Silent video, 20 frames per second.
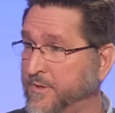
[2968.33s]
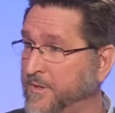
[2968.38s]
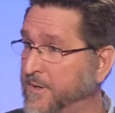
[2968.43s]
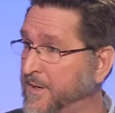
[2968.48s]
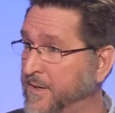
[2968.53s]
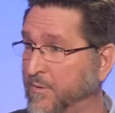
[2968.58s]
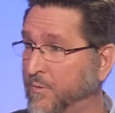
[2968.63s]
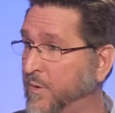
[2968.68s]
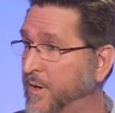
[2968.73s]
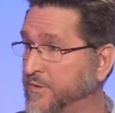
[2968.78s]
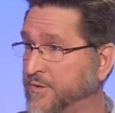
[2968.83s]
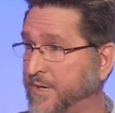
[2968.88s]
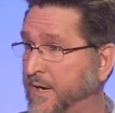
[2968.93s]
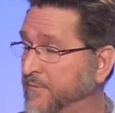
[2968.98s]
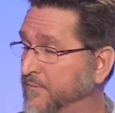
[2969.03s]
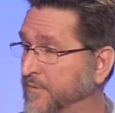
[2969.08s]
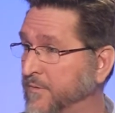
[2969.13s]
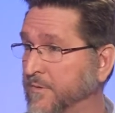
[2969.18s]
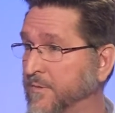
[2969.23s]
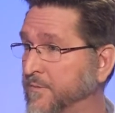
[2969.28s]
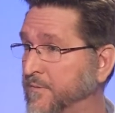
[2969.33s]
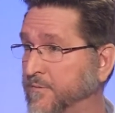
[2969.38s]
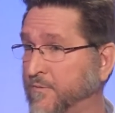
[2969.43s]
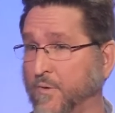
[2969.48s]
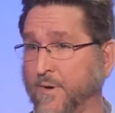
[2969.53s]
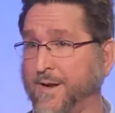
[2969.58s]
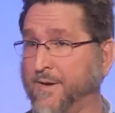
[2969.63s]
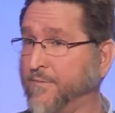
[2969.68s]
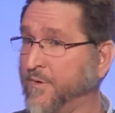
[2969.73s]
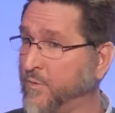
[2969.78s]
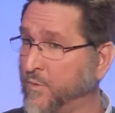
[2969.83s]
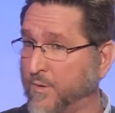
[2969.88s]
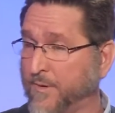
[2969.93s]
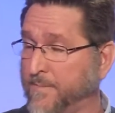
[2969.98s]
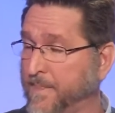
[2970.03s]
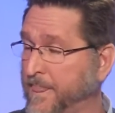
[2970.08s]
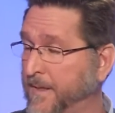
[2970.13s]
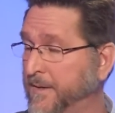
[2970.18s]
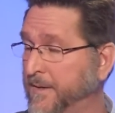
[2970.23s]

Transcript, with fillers: You got to watch out for, for everyone.